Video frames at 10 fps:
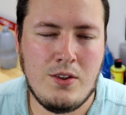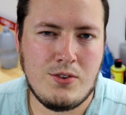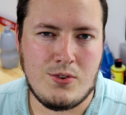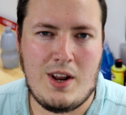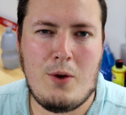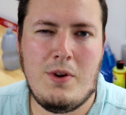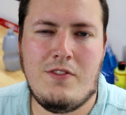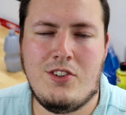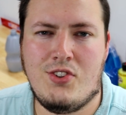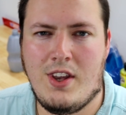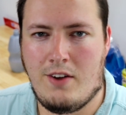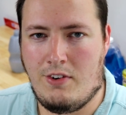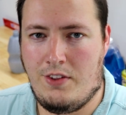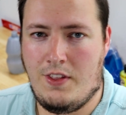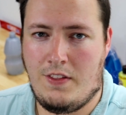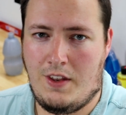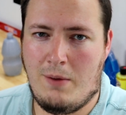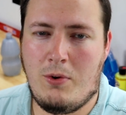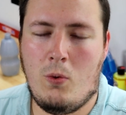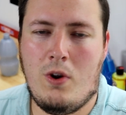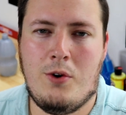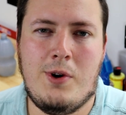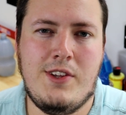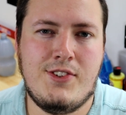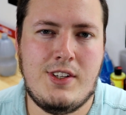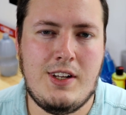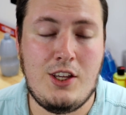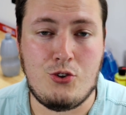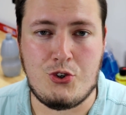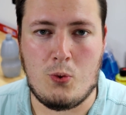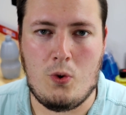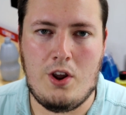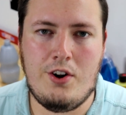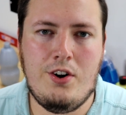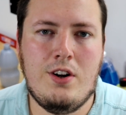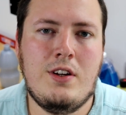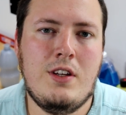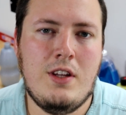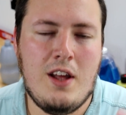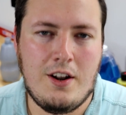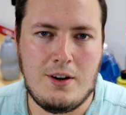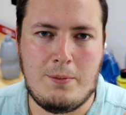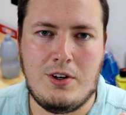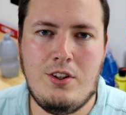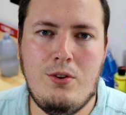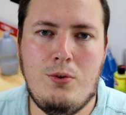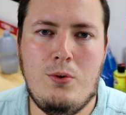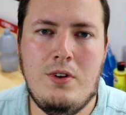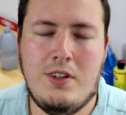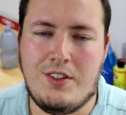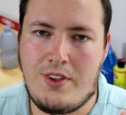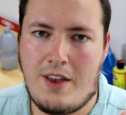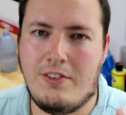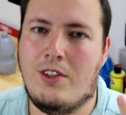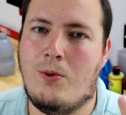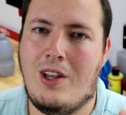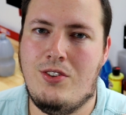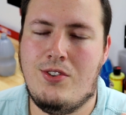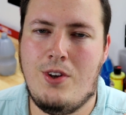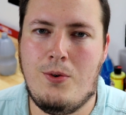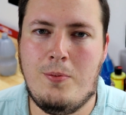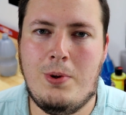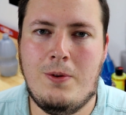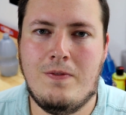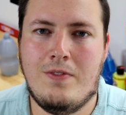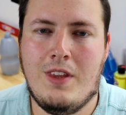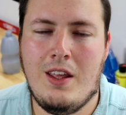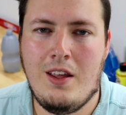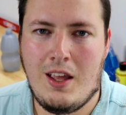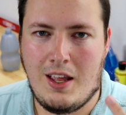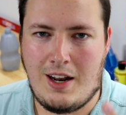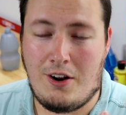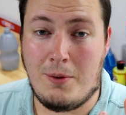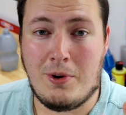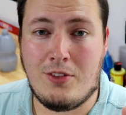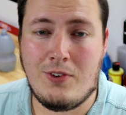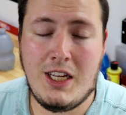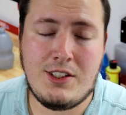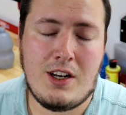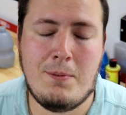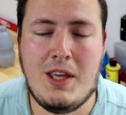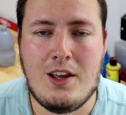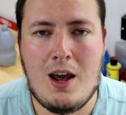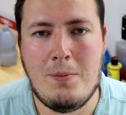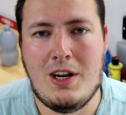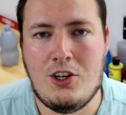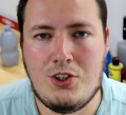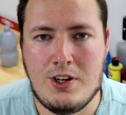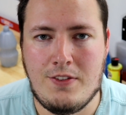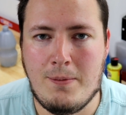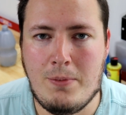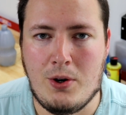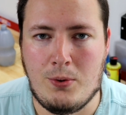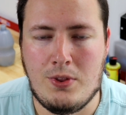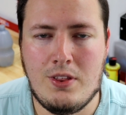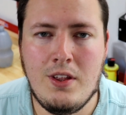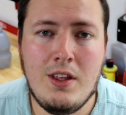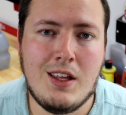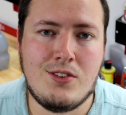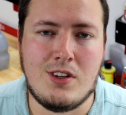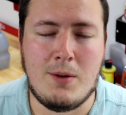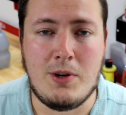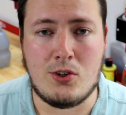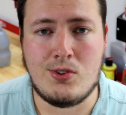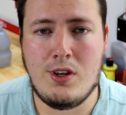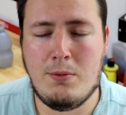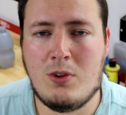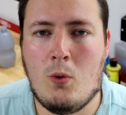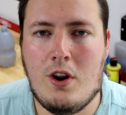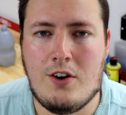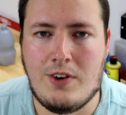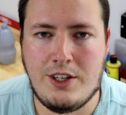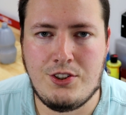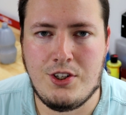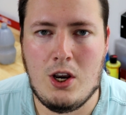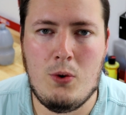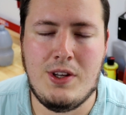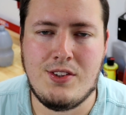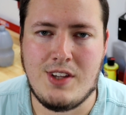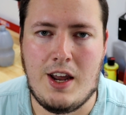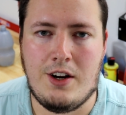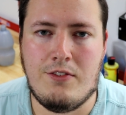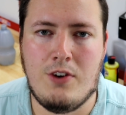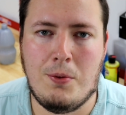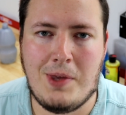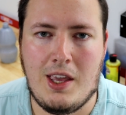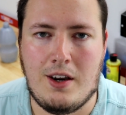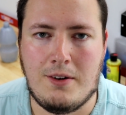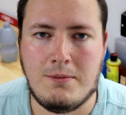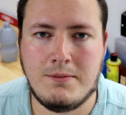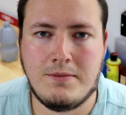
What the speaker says: So now we've discovered that the number one reason is your water, number two is having the right soap, now number three is going to be a combination of the both. It's going to be your soap to water ratio inside of your foam cannon.